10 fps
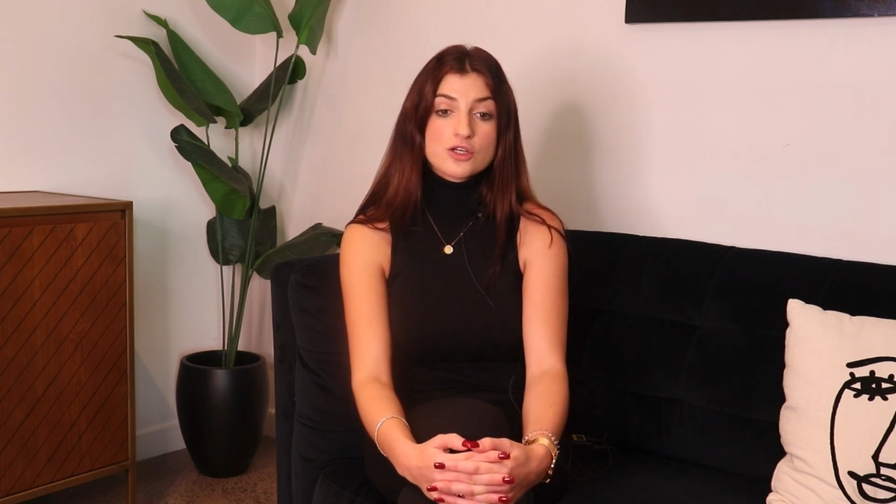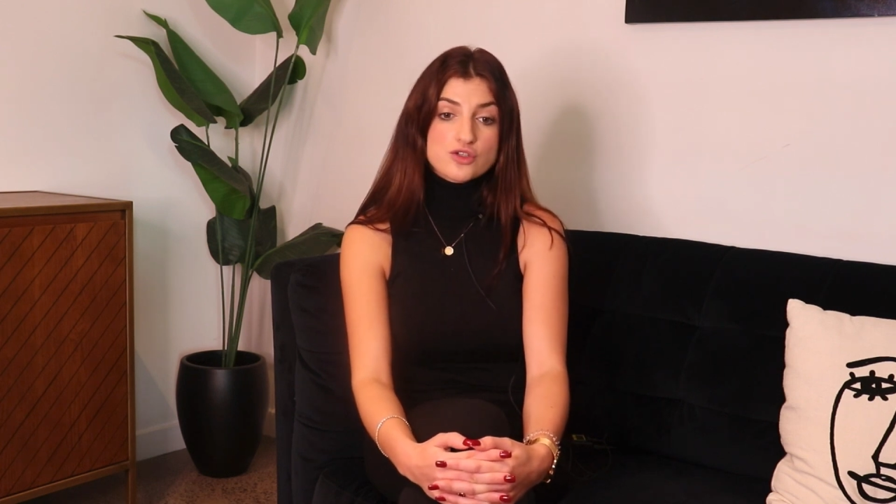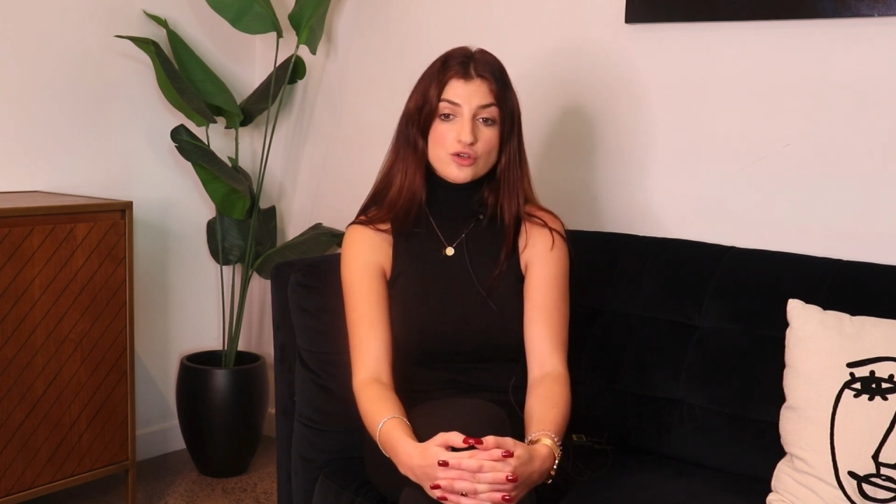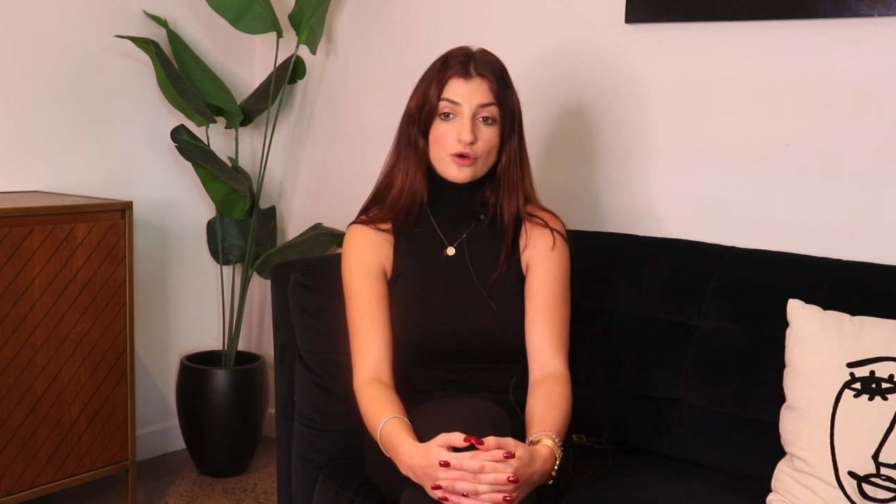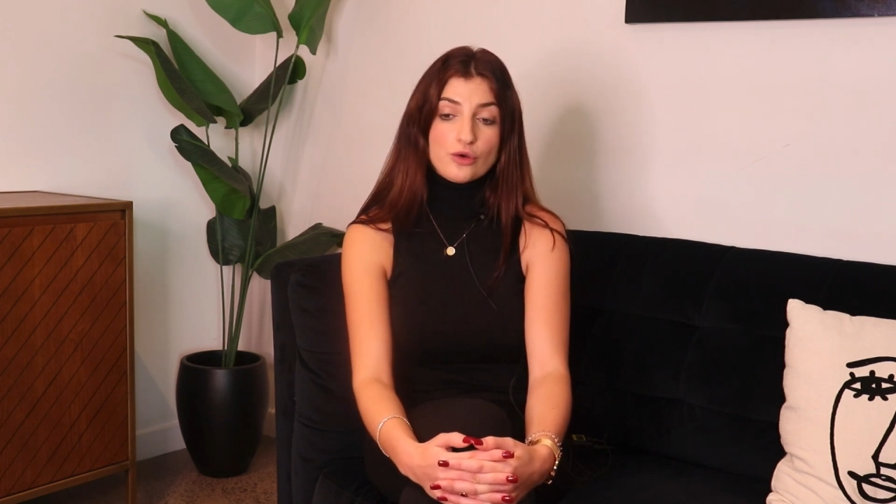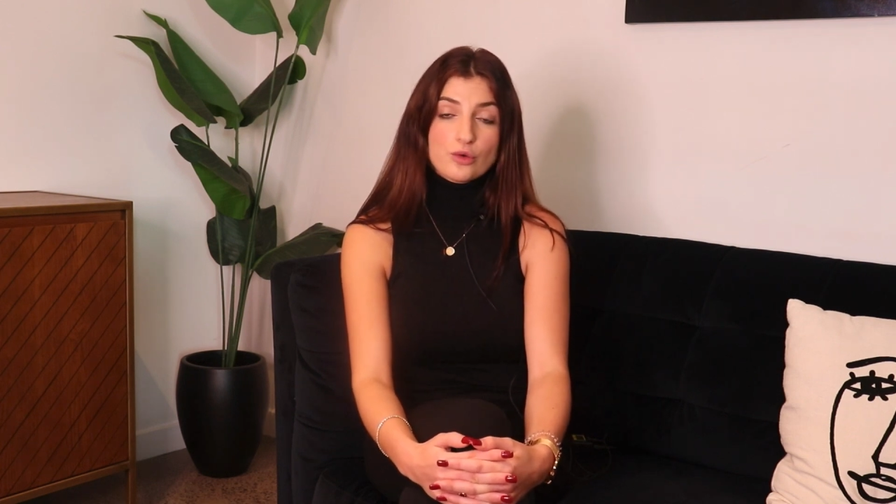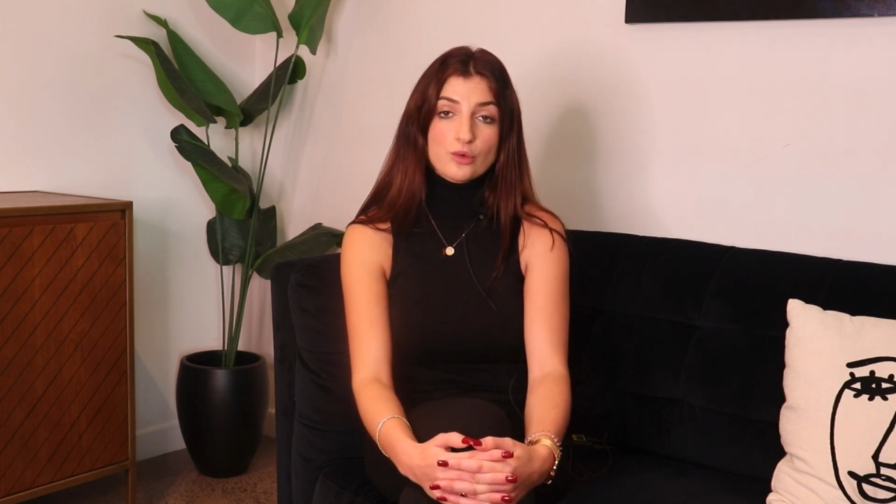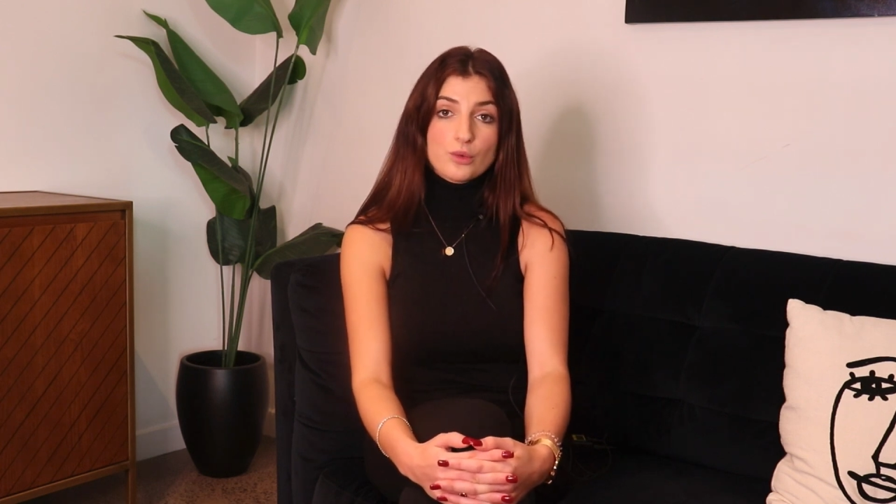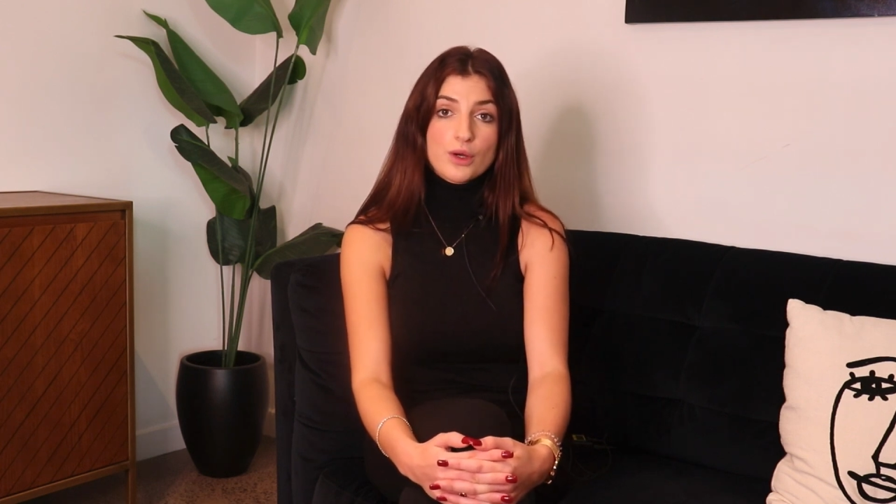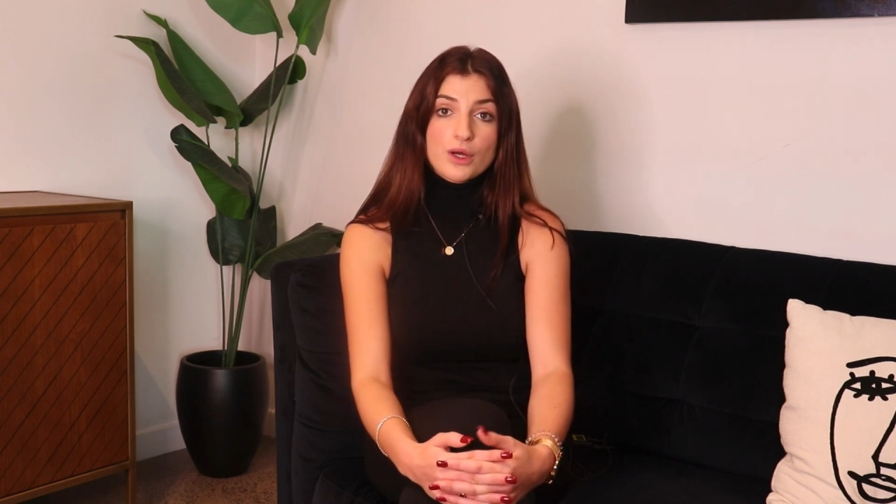
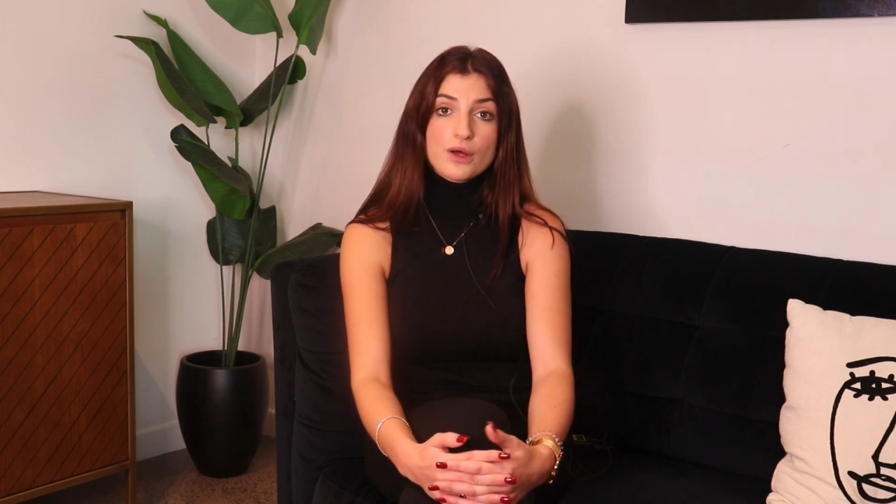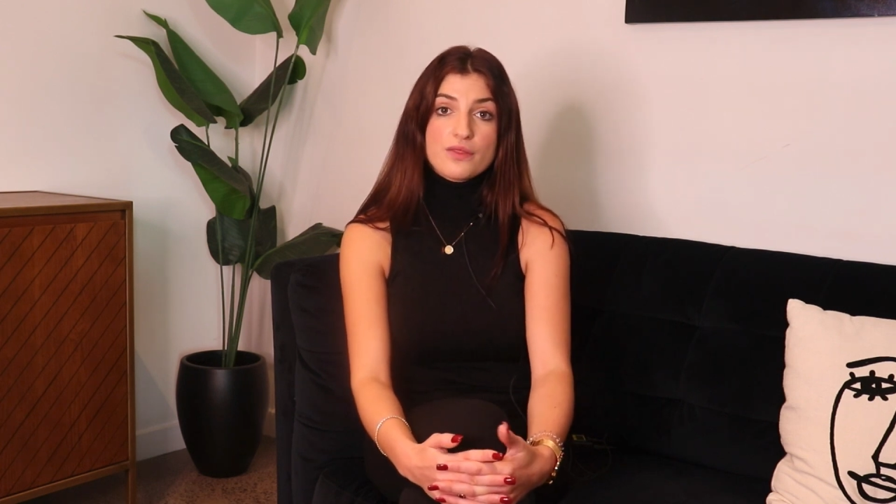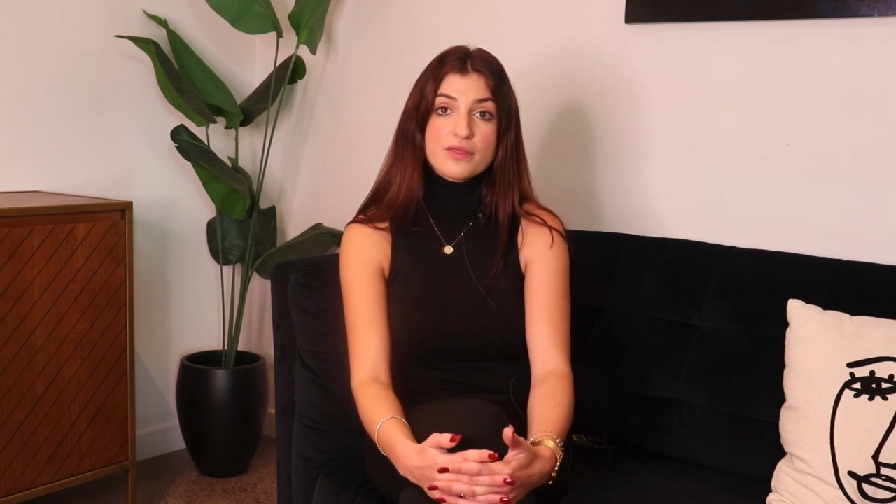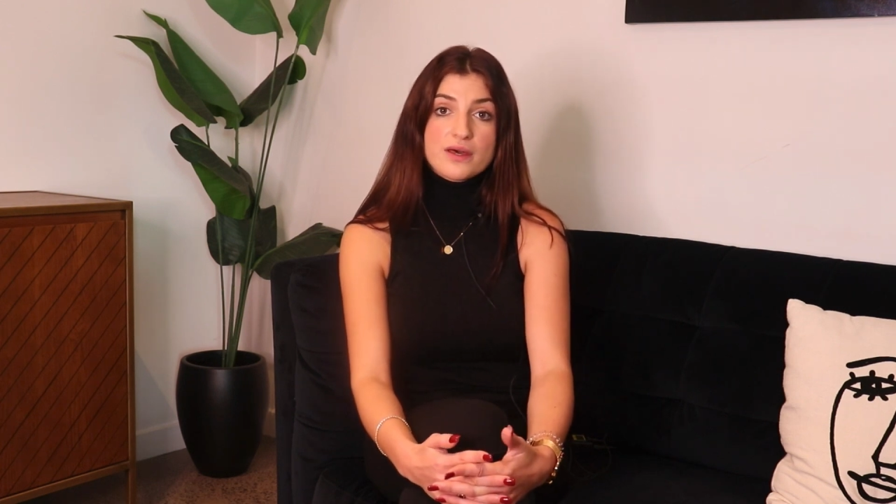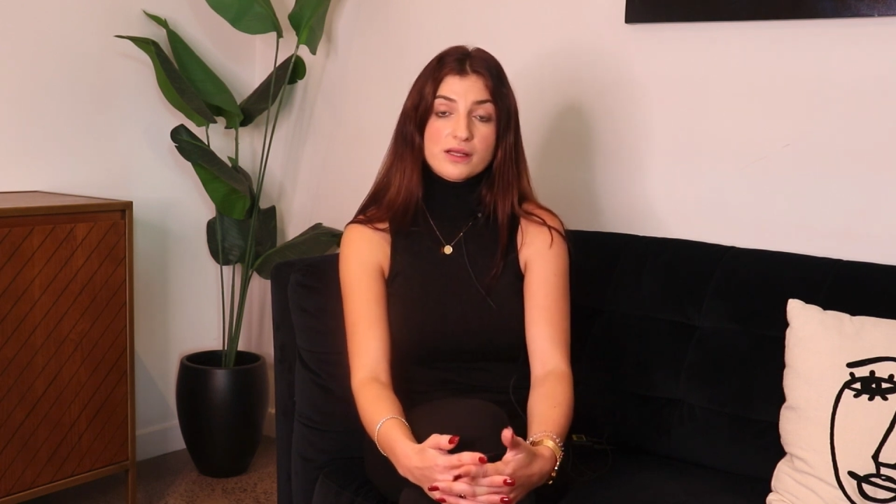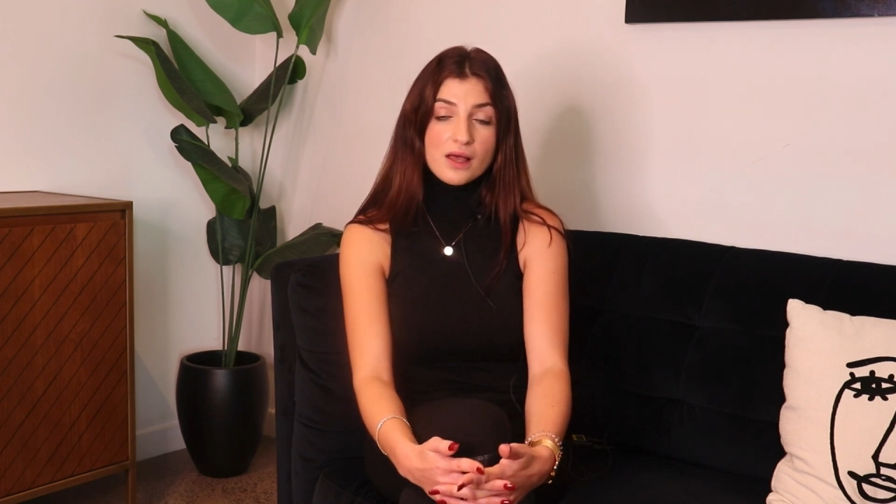So the